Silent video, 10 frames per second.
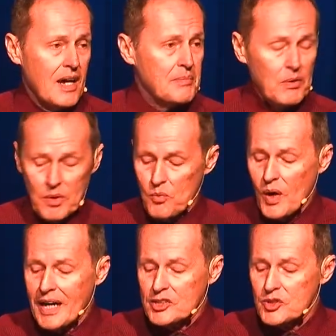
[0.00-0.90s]
I mean,
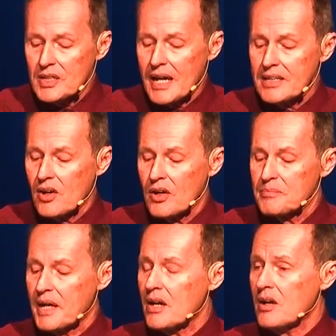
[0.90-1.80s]
why should I guard
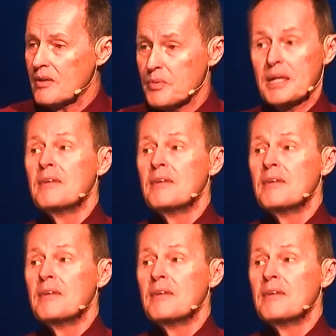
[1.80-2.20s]
my heart?